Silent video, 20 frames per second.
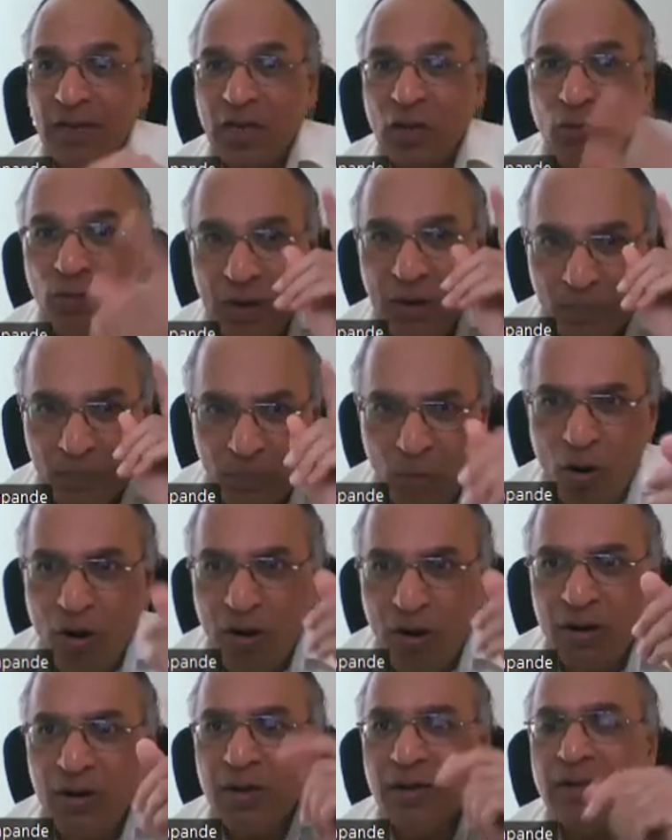You will
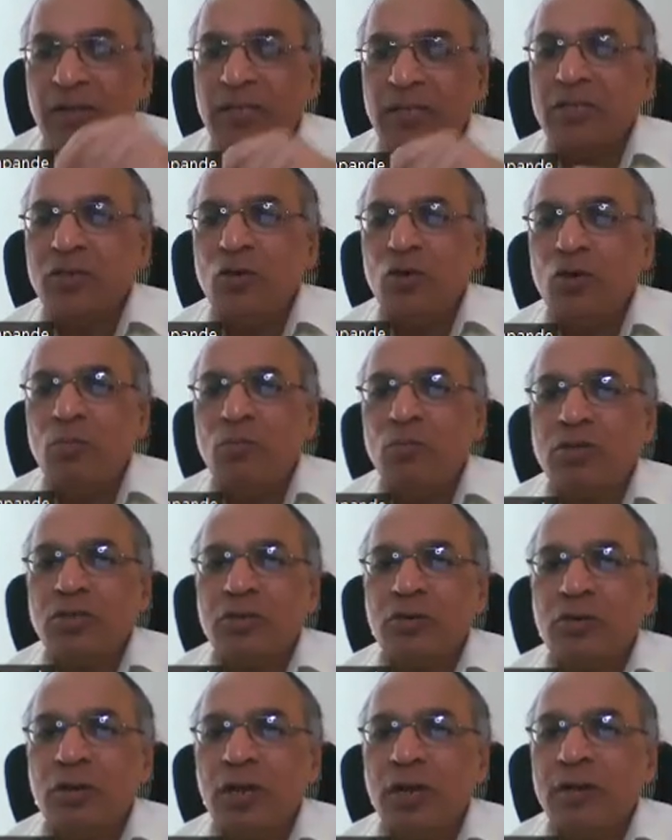block these
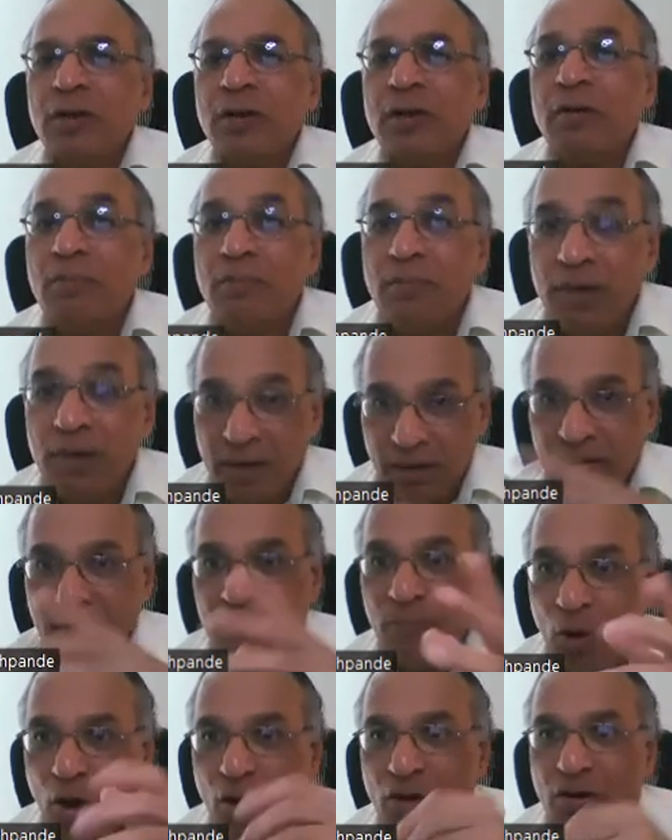neuromuscular
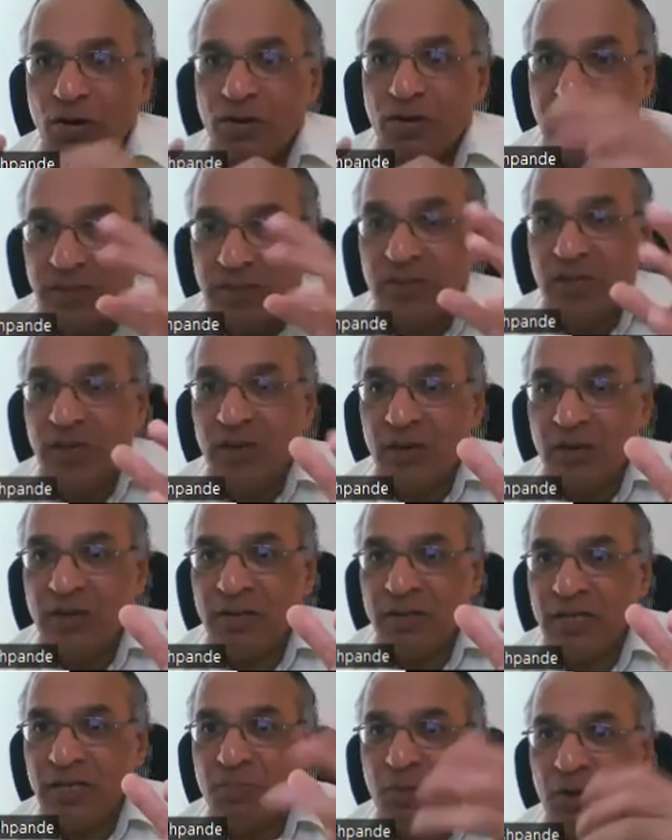blockers.
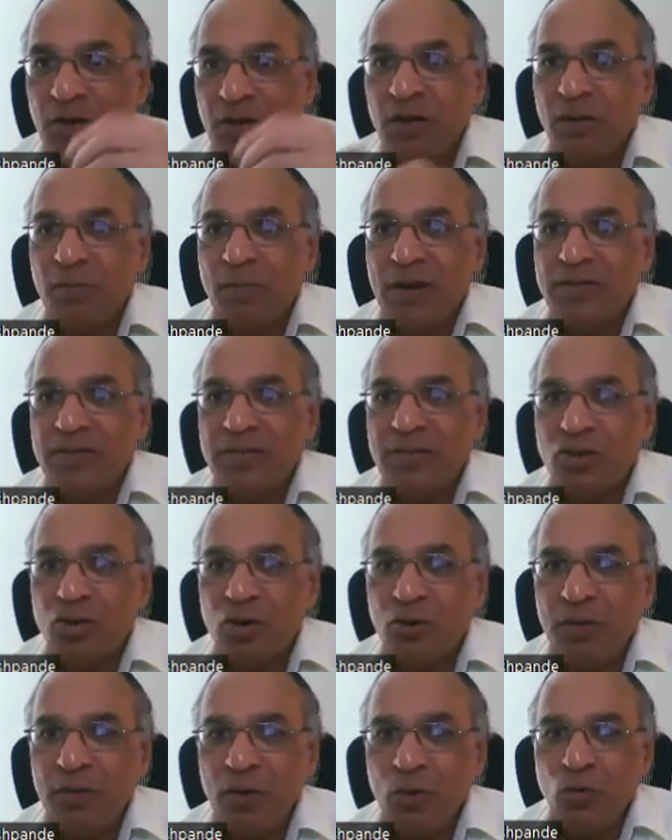This particular medicine
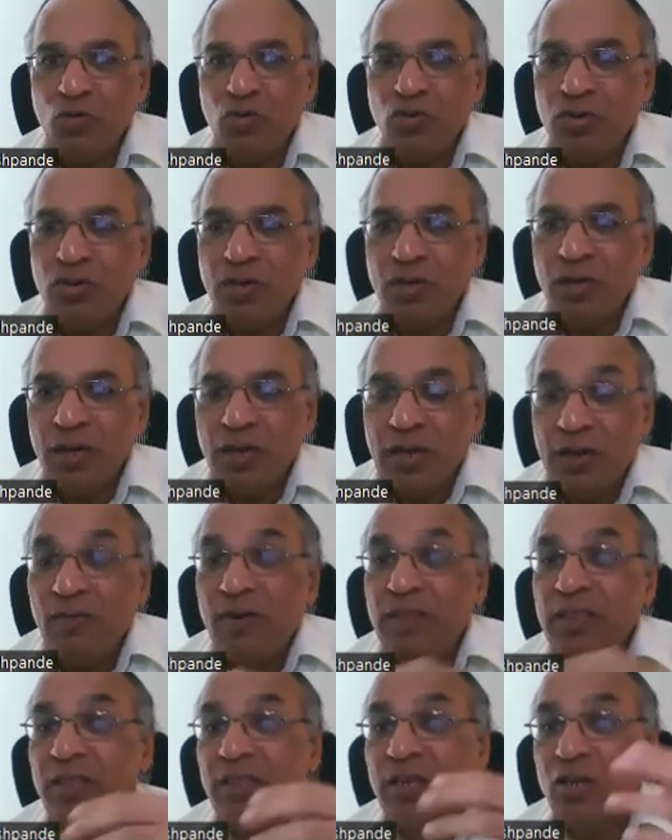should be used
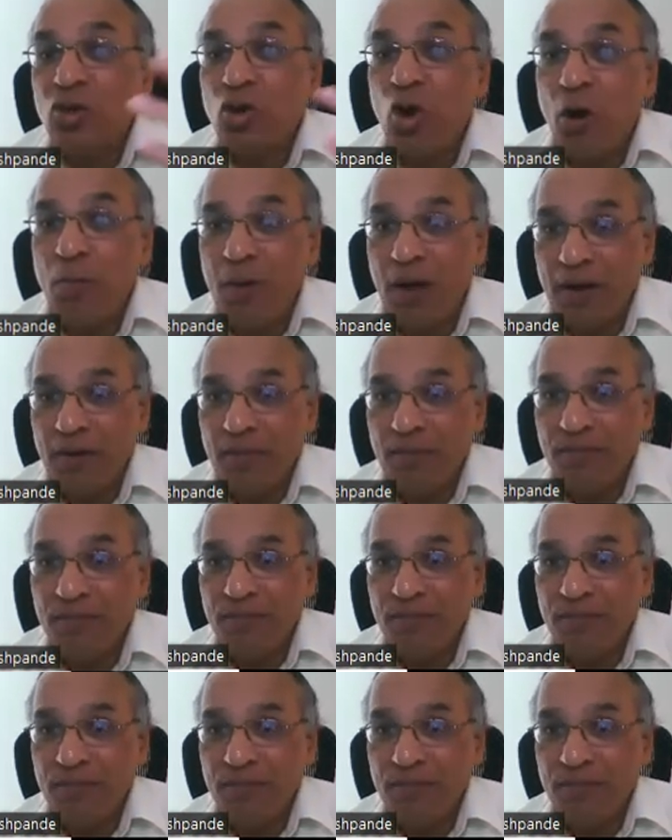even in the trauma.